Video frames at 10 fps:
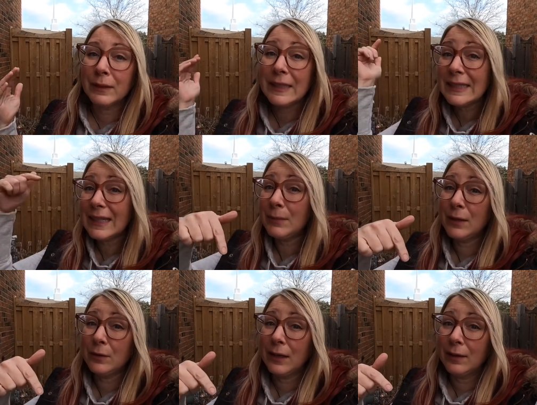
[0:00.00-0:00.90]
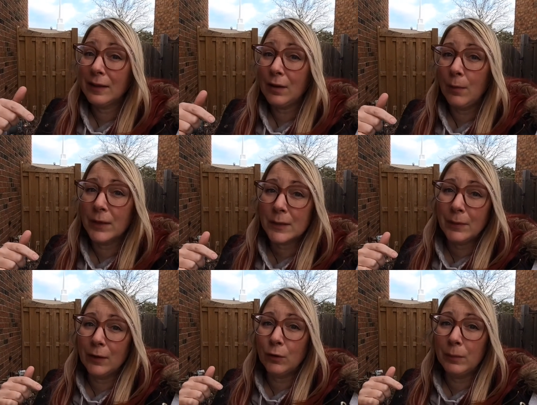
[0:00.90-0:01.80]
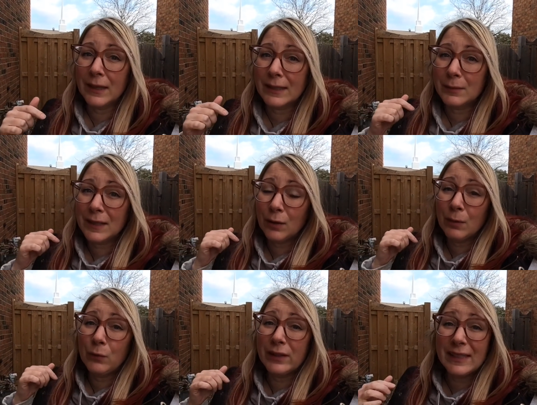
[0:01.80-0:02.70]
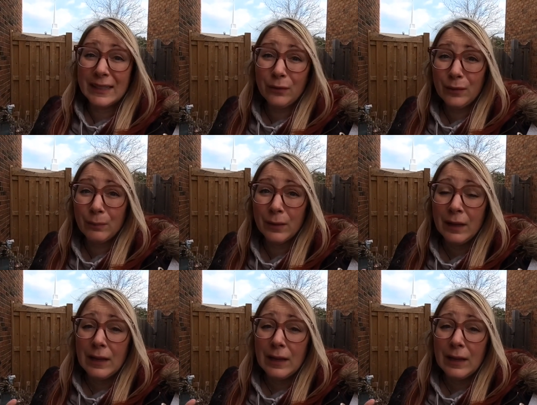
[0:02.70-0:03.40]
please let me know down in the comments below, because I'm scared I'm going to kill them,